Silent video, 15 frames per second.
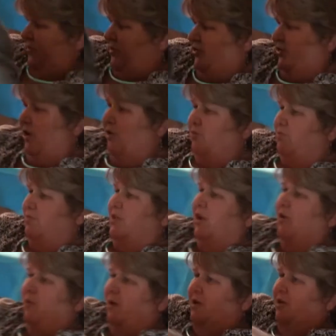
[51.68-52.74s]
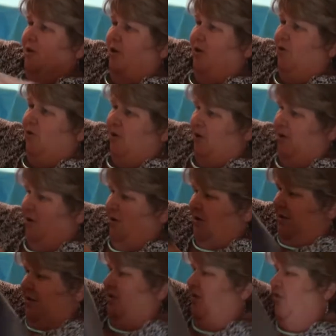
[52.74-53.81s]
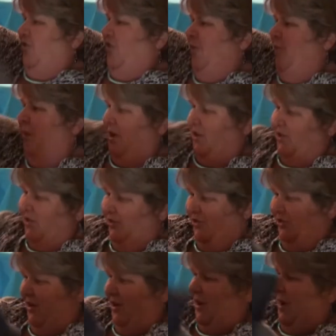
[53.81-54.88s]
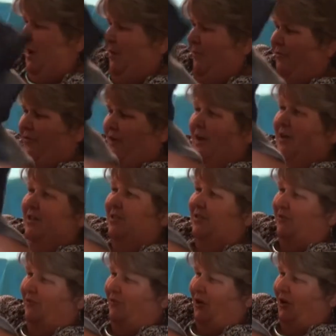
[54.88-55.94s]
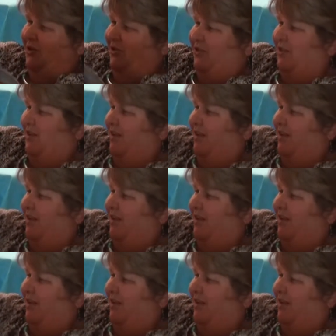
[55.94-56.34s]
there's. Oh, there we go. There's the buttons. I'm finding the front.